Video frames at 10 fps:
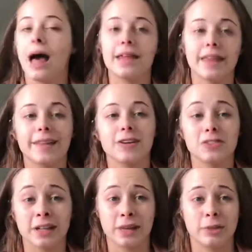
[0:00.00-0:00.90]
And then they
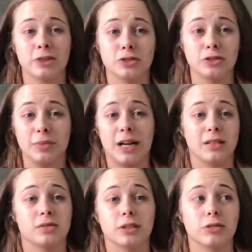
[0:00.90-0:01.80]
also gave me
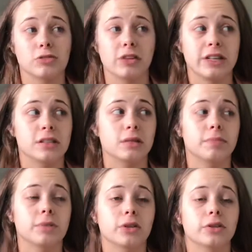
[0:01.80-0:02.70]
£100, which was crazy
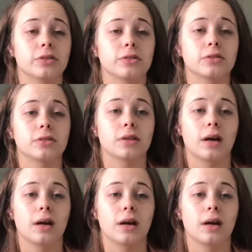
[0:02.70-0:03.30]
because